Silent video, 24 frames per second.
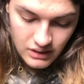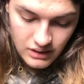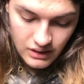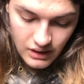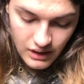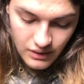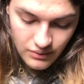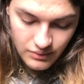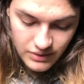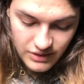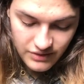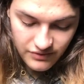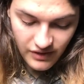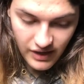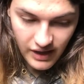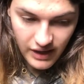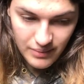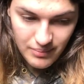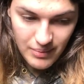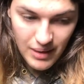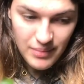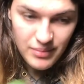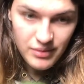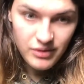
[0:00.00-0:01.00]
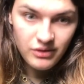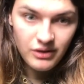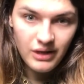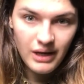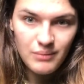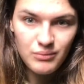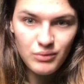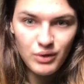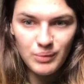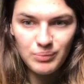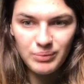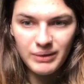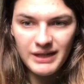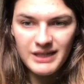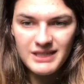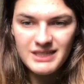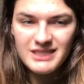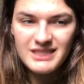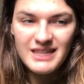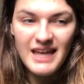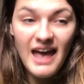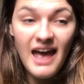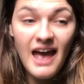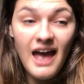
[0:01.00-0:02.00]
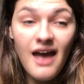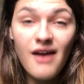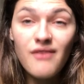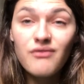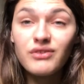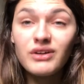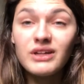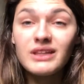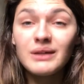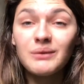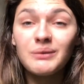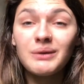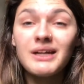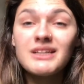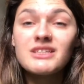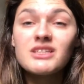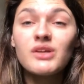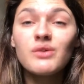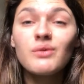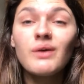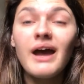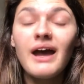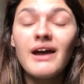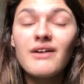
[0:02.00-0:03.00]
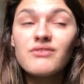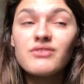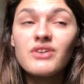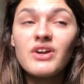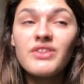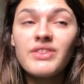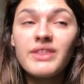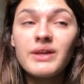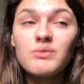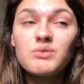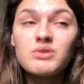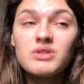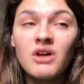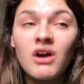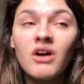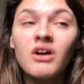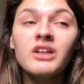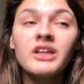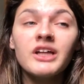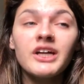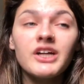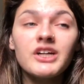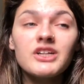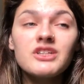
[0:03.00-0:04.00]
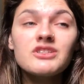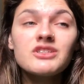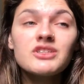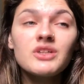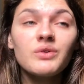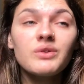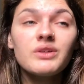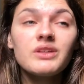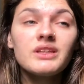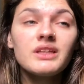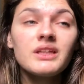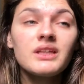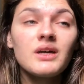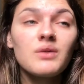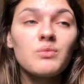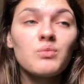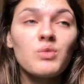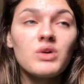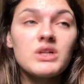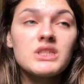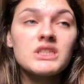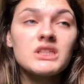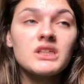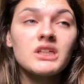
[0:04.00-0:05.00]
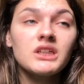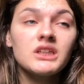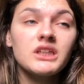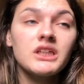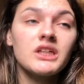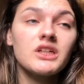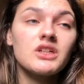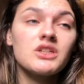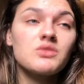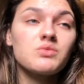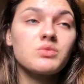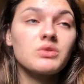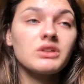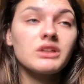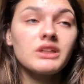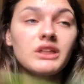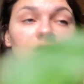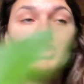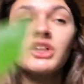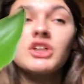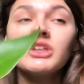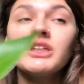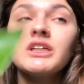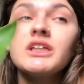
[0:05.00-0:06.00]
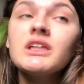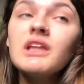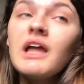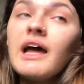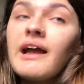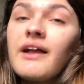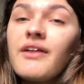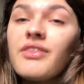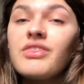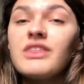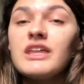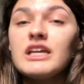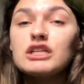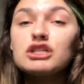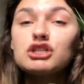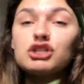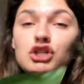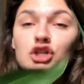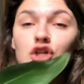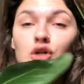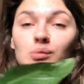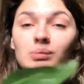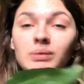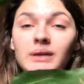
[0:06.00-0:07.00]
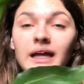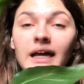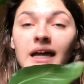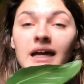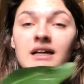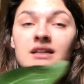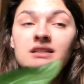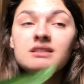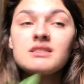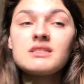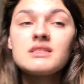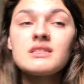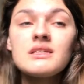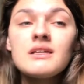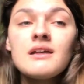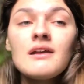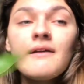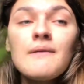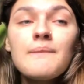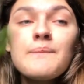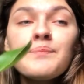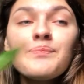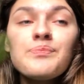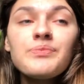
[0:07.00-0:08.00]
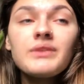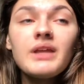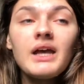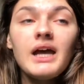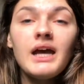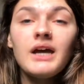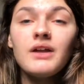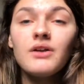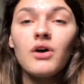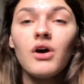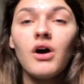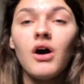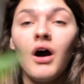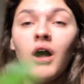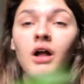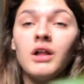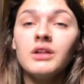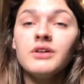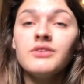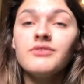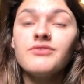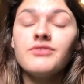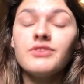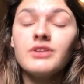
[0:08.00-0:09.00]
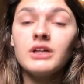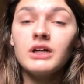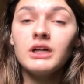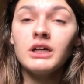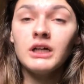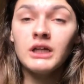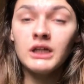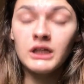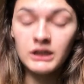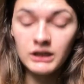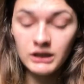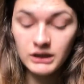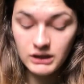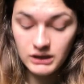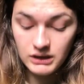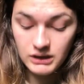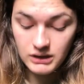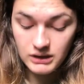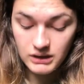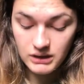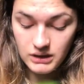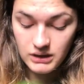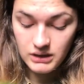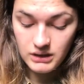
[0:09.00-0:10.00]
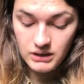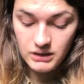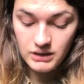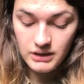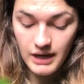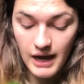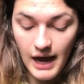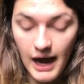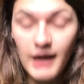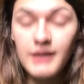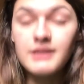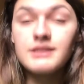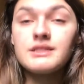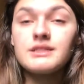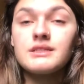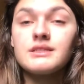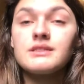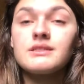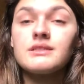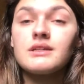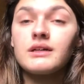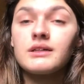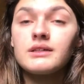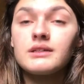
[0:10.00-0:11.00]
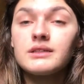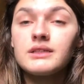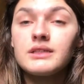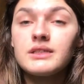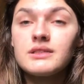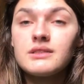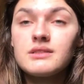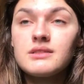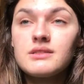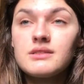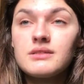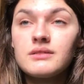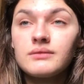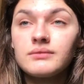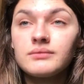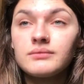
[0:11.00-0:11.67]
it was fine. Maybe they'll get more plants, because everything, when I tell you everything was on clearance, the only thing that wasn't on clearance were literally like these 2 plants and all of the cactus and succulents.